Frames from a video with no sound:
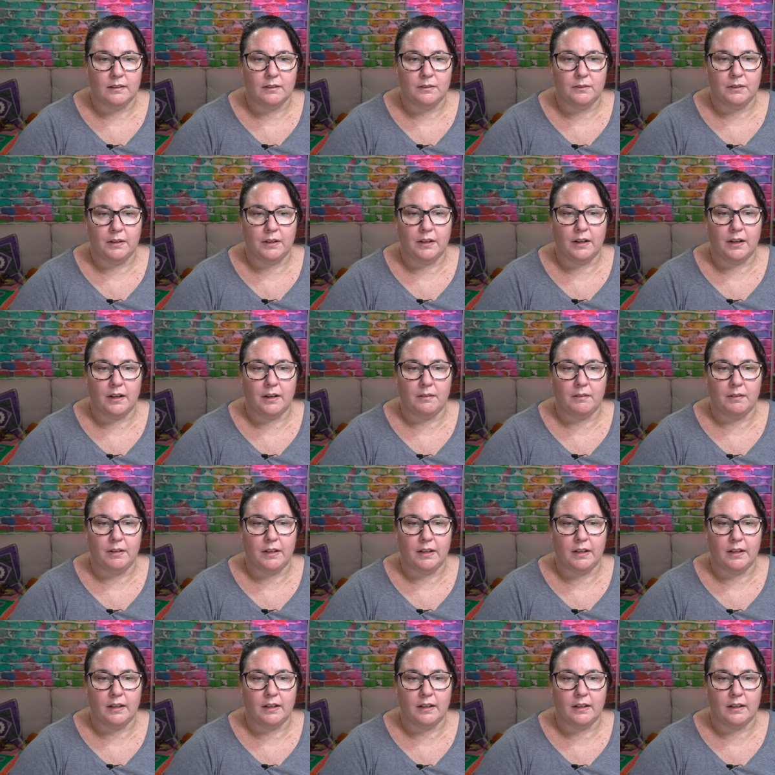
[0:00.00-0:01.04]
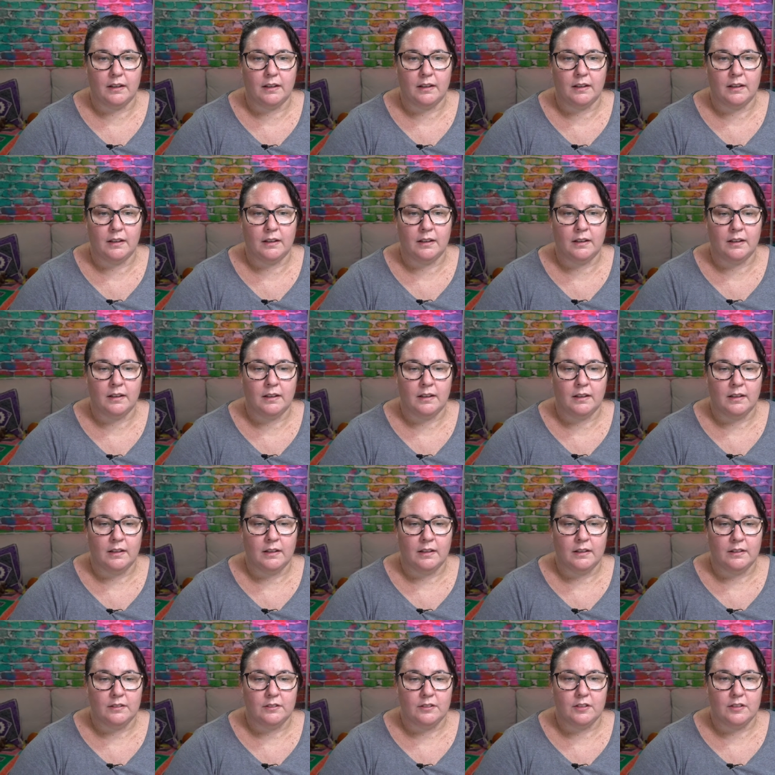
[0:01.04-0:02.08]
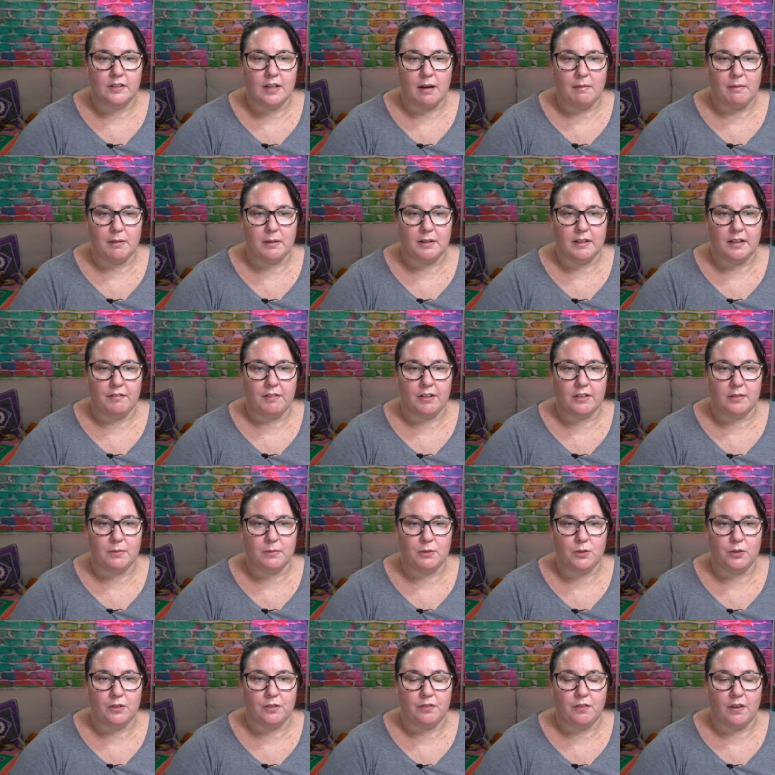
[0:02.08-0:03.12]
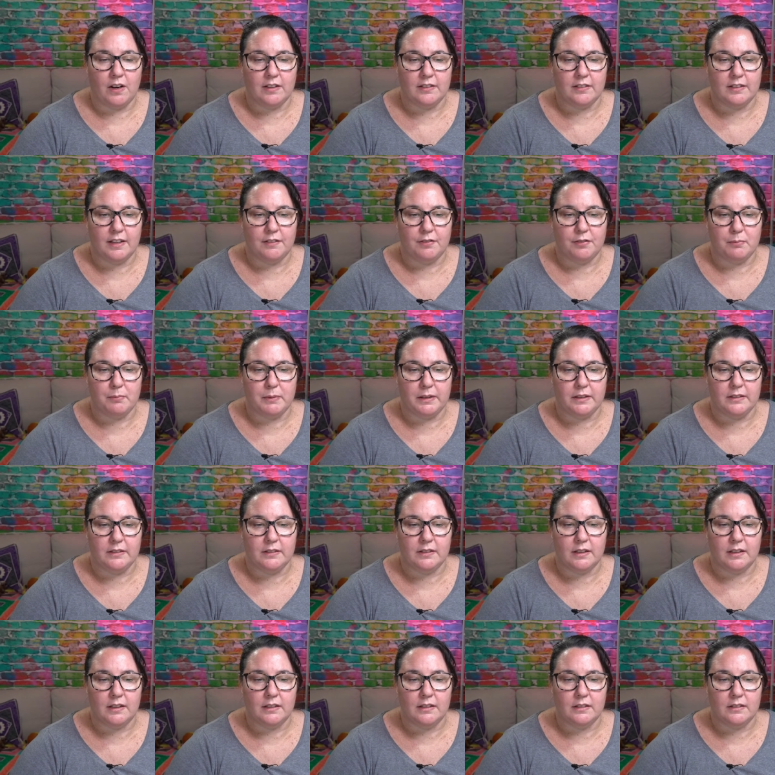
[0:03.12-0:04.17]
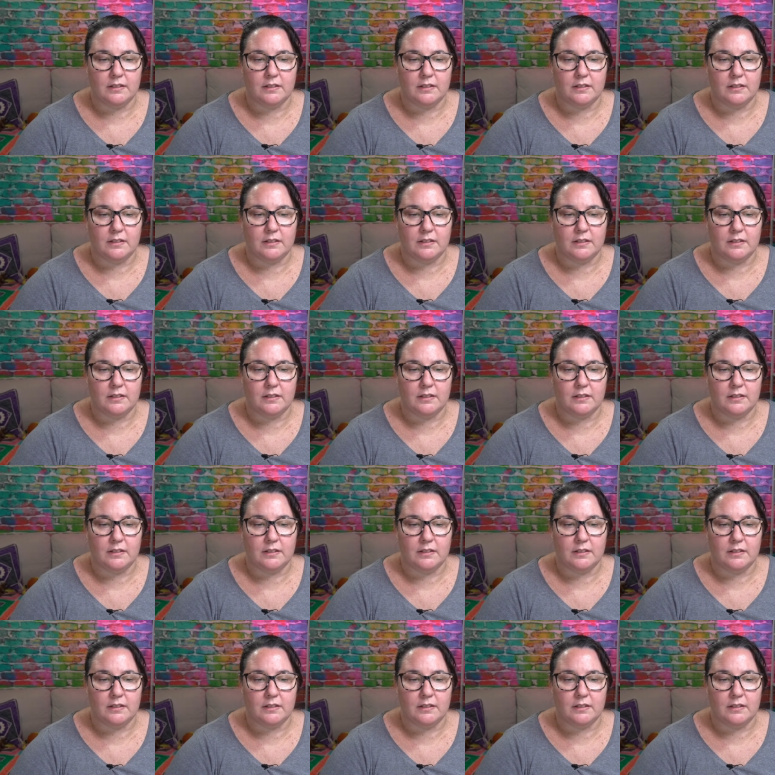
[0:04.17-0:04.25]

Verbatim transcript: where are we? Chintamani is giving some good advice there for Melissa,